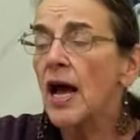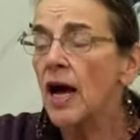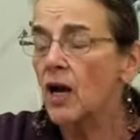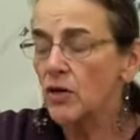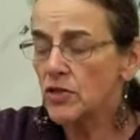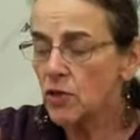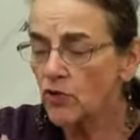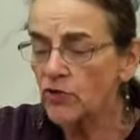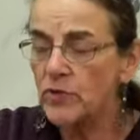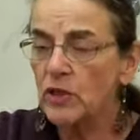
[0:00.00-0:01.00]
are so
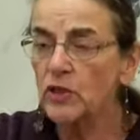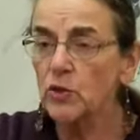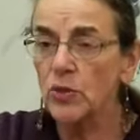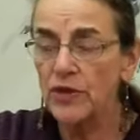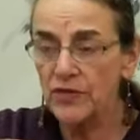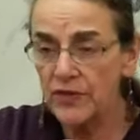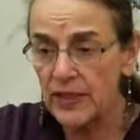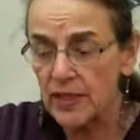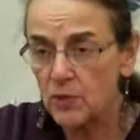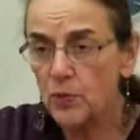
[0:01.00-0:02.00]
familiar with
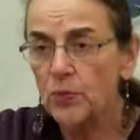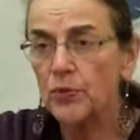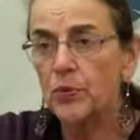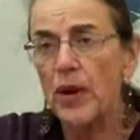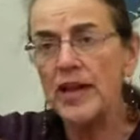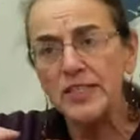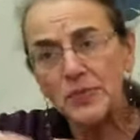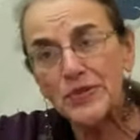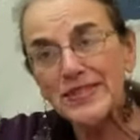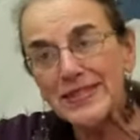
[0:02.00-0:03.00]
the way it's
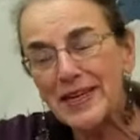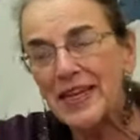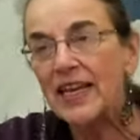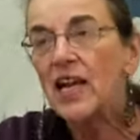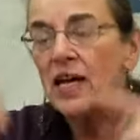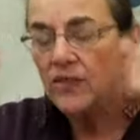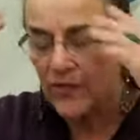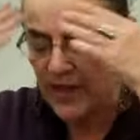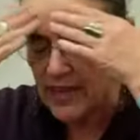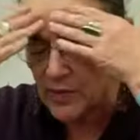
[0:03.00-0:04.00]
proceeding,
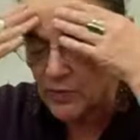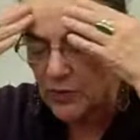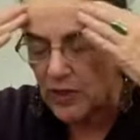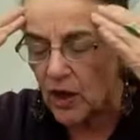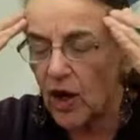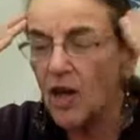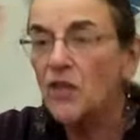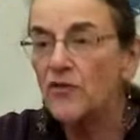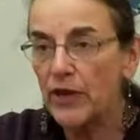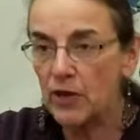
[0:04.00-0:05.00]
they can put all
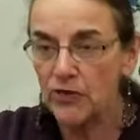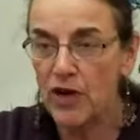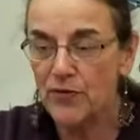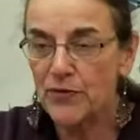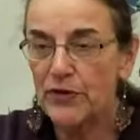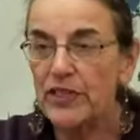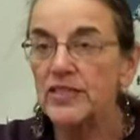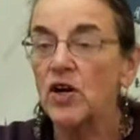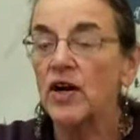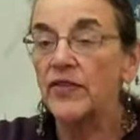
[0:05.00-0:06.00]
of their
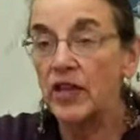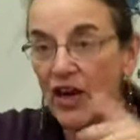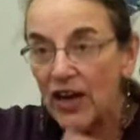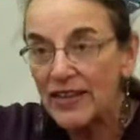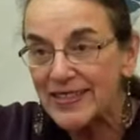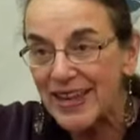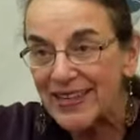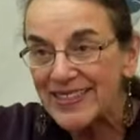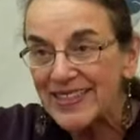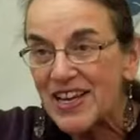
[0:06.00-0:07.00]
thoughtfulness on the
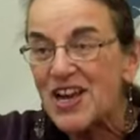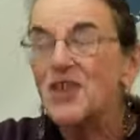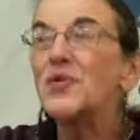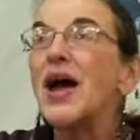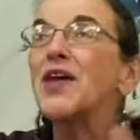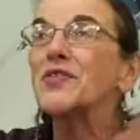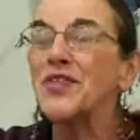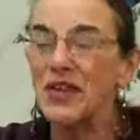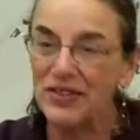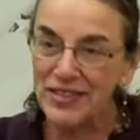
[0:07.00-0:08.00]
content rather
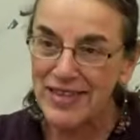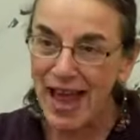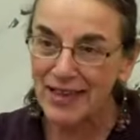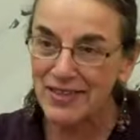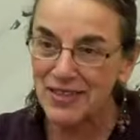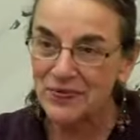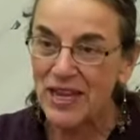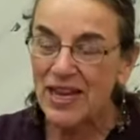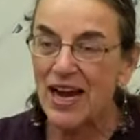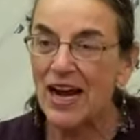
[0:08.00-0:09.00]
than on the task.
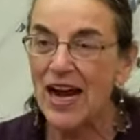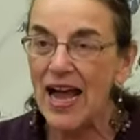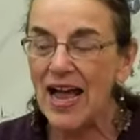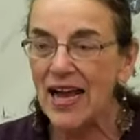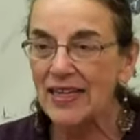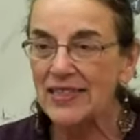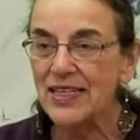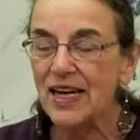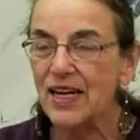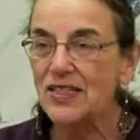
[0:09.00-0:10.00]

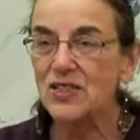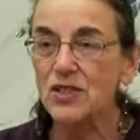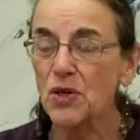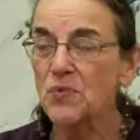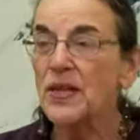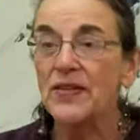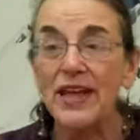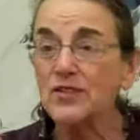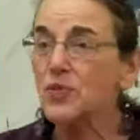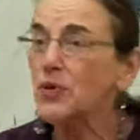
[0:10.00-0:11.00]
So
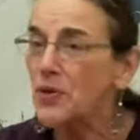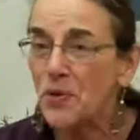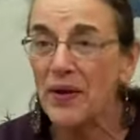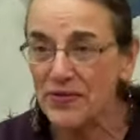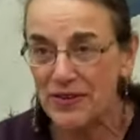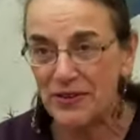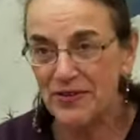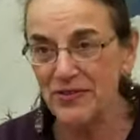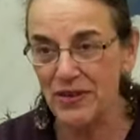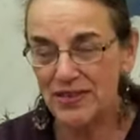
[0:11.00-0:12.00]
that's where we want their
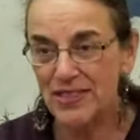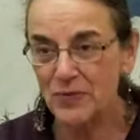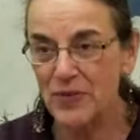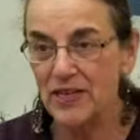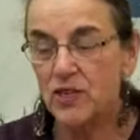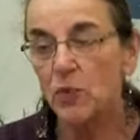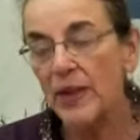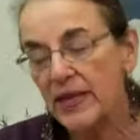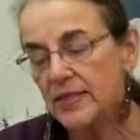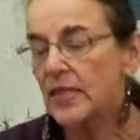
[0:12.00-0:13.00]
thoughts to So
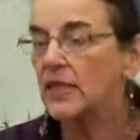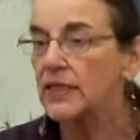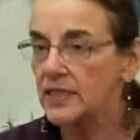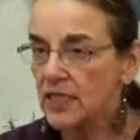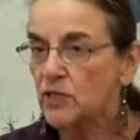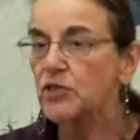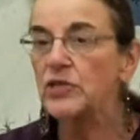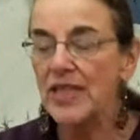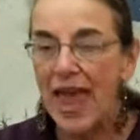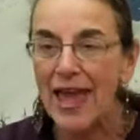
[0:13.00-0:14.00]
basically,
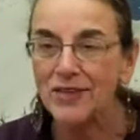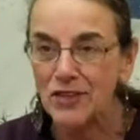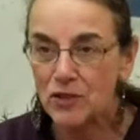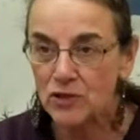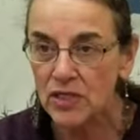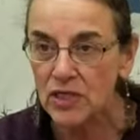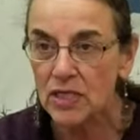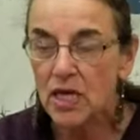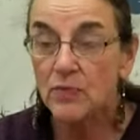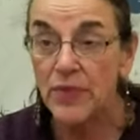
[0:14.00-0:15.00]
teachers and students
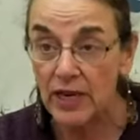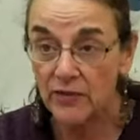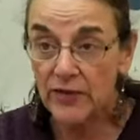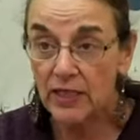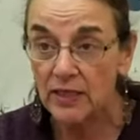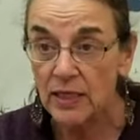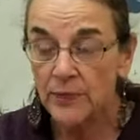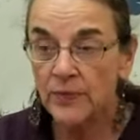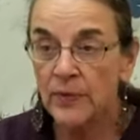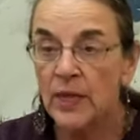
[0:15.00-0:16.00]
benefit.
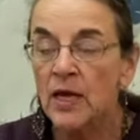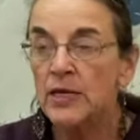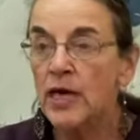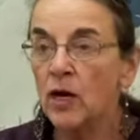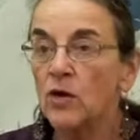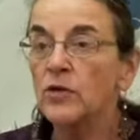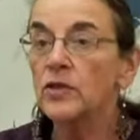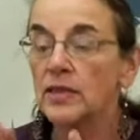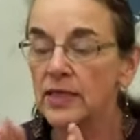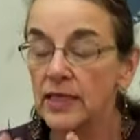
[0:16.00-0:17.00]
Now,
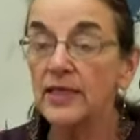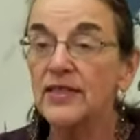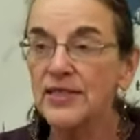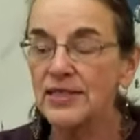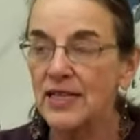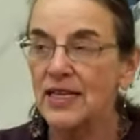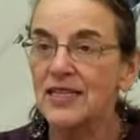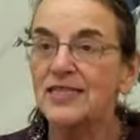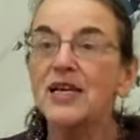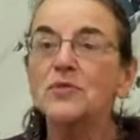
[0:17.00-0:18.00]
the kids,
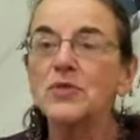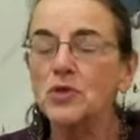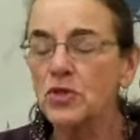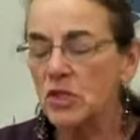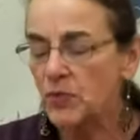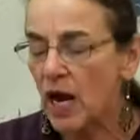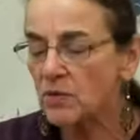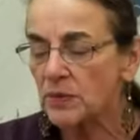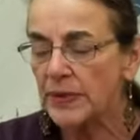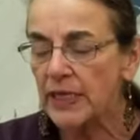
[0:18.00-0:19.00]
some students
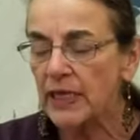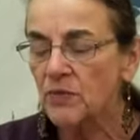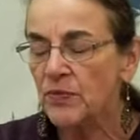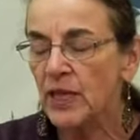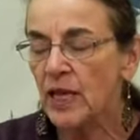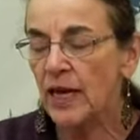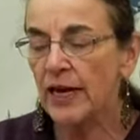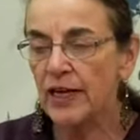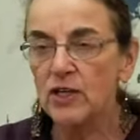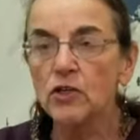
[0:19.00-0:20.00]
probably
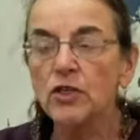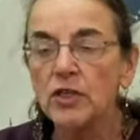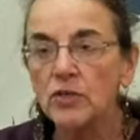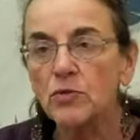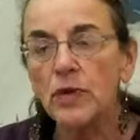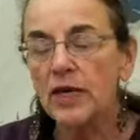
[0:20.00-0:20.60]
could